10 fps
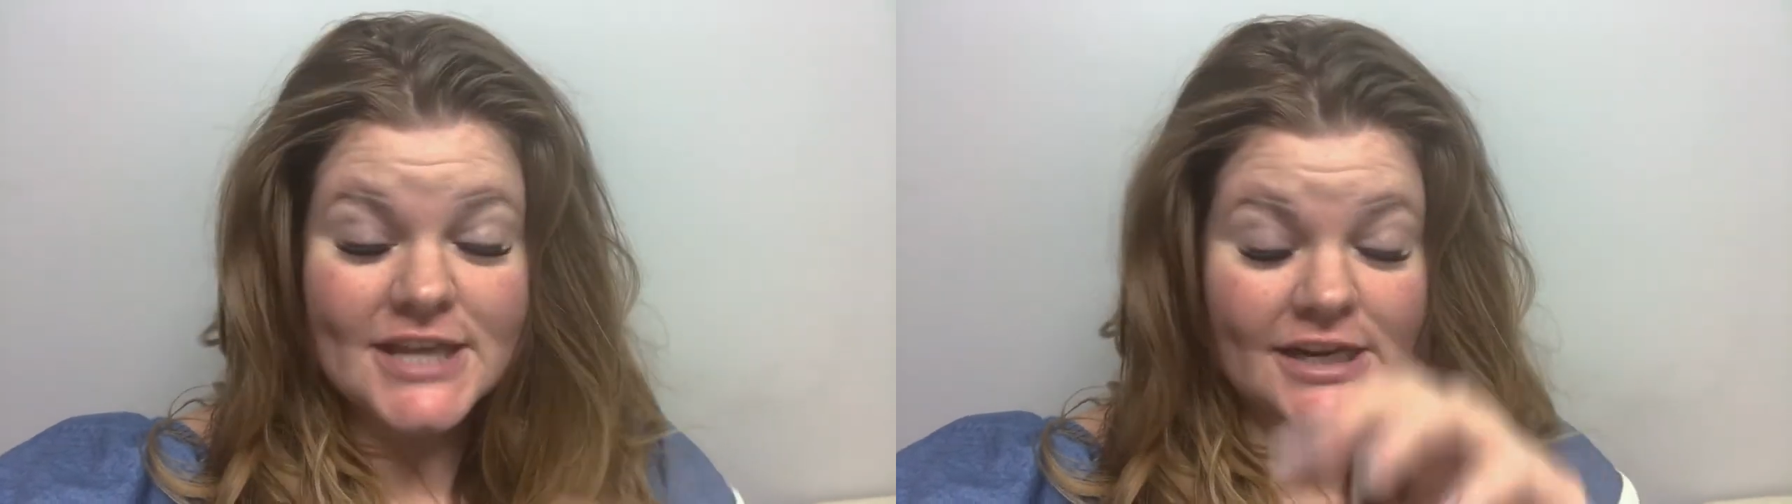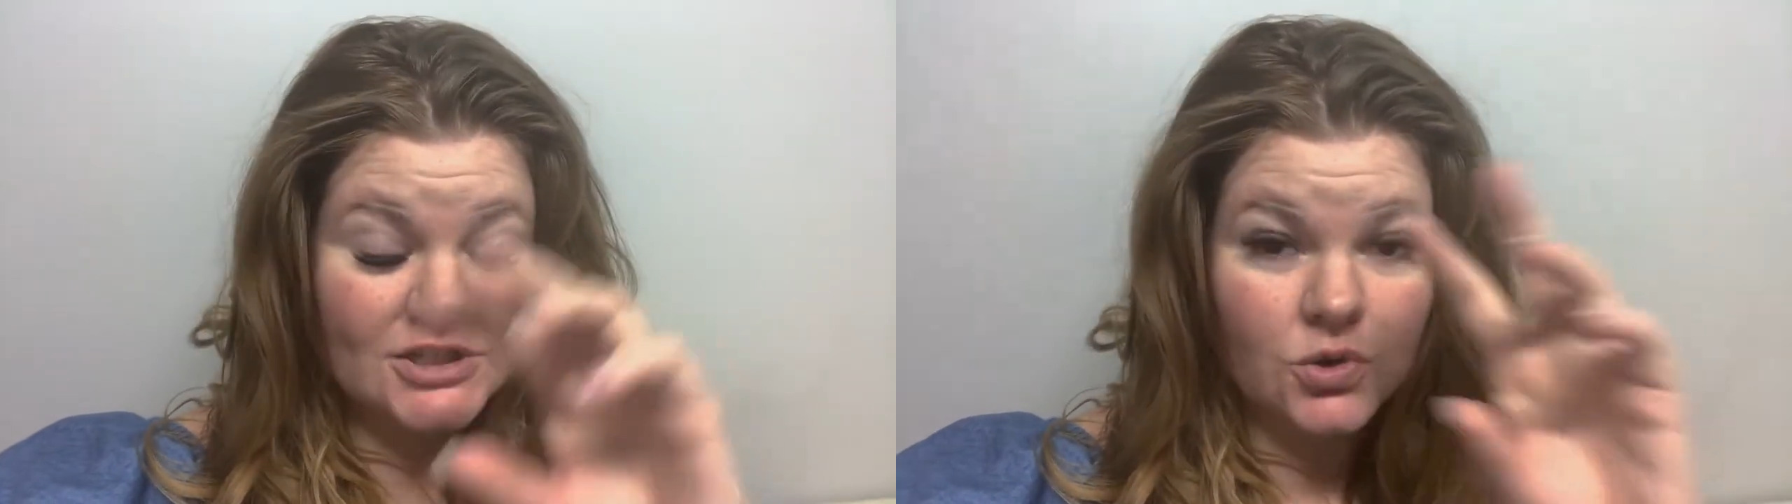
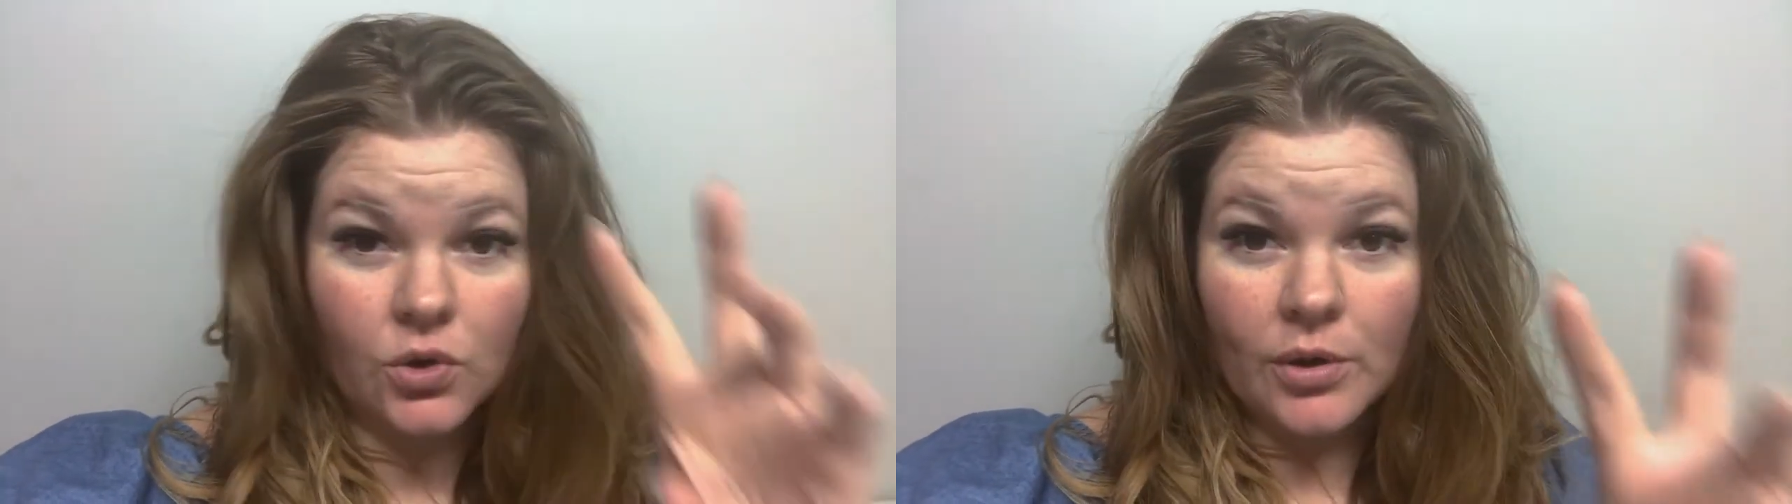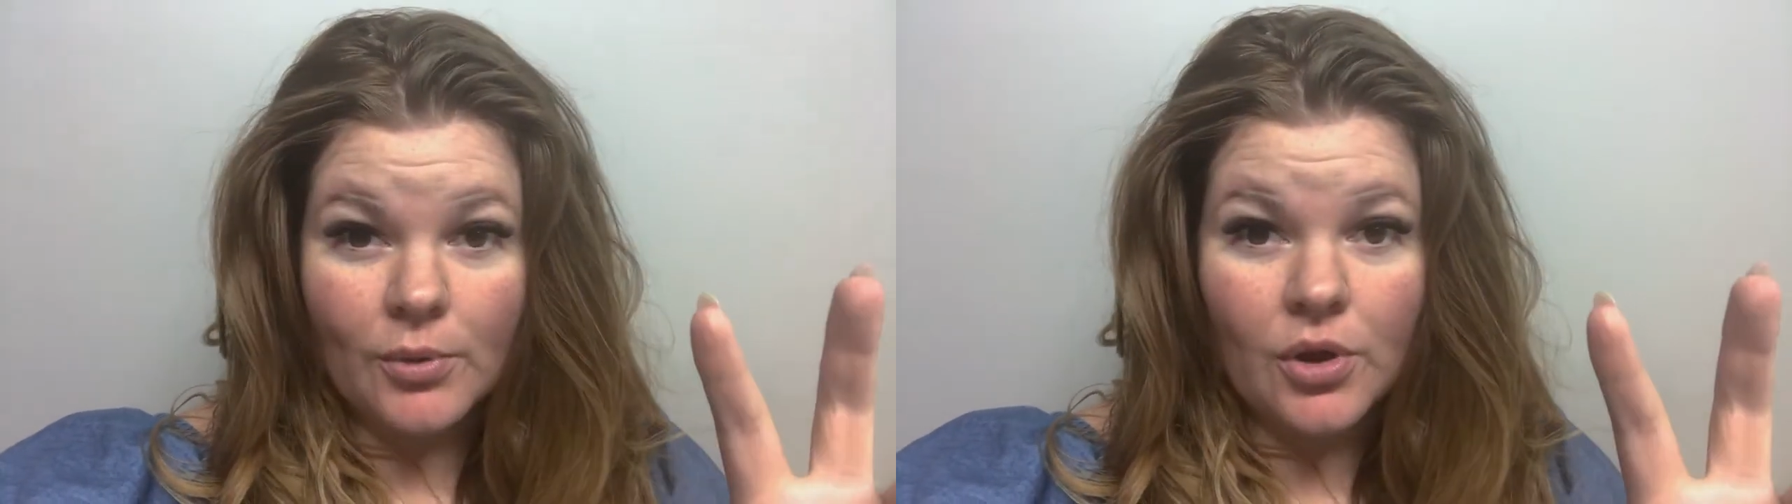lighting's
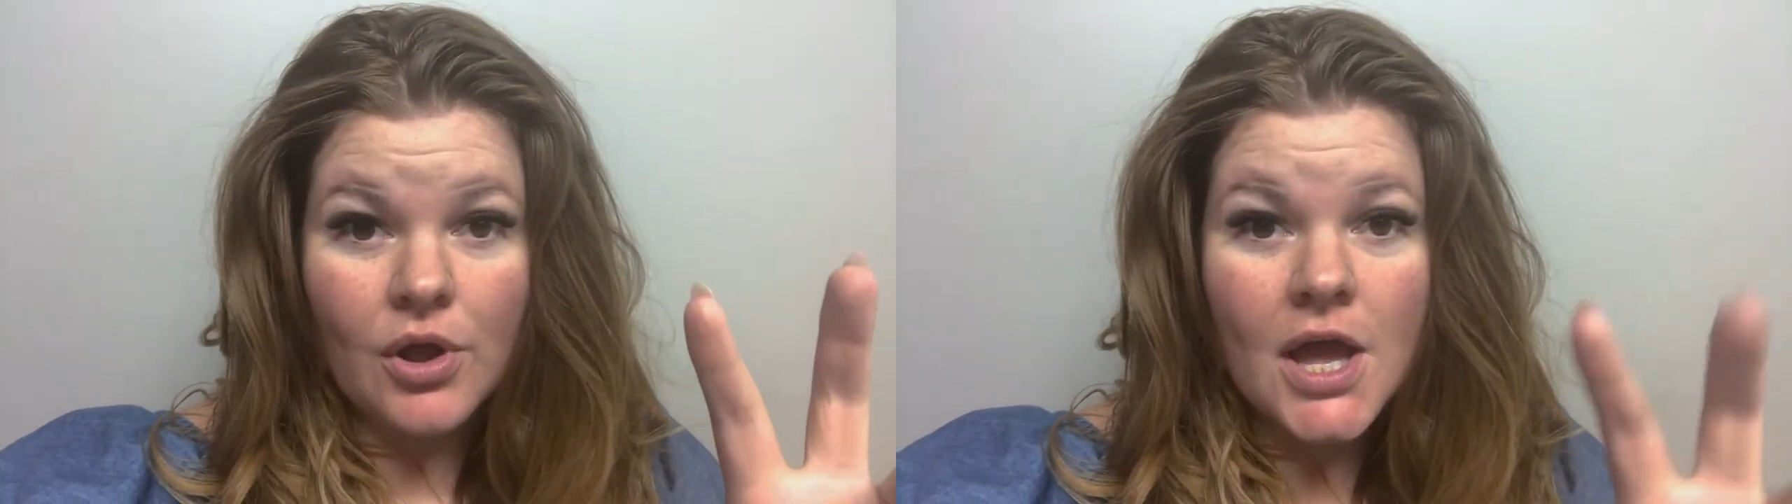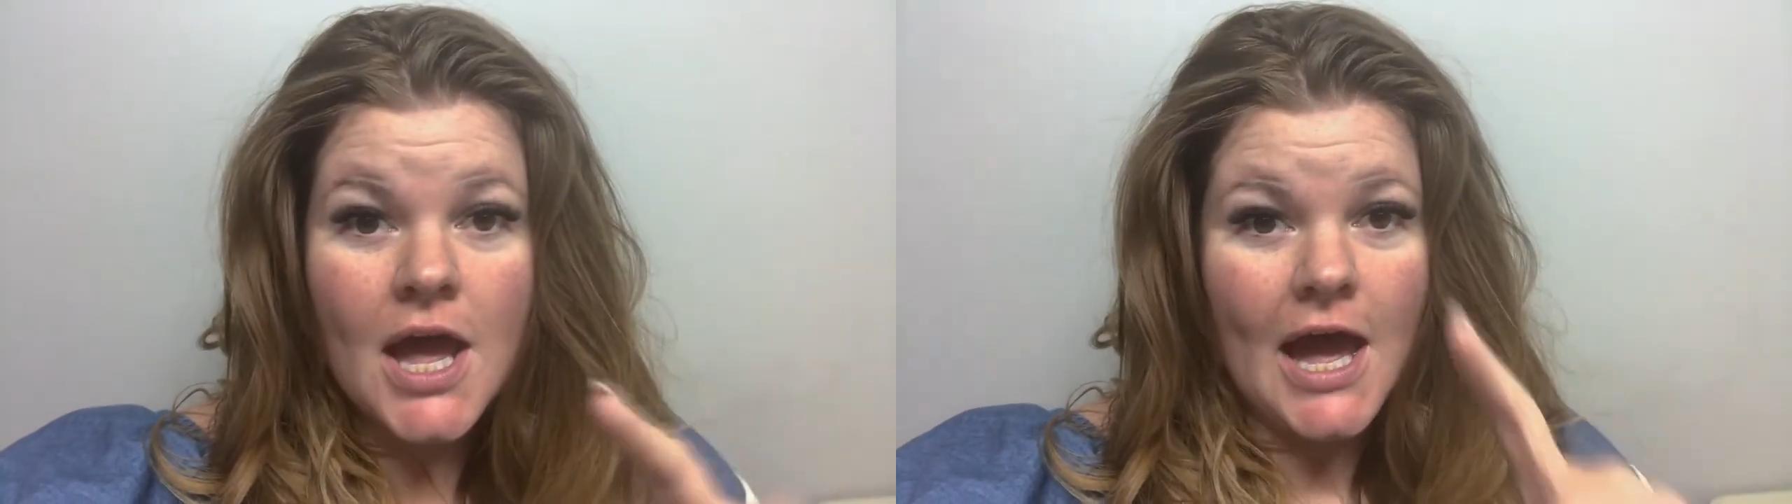horrible.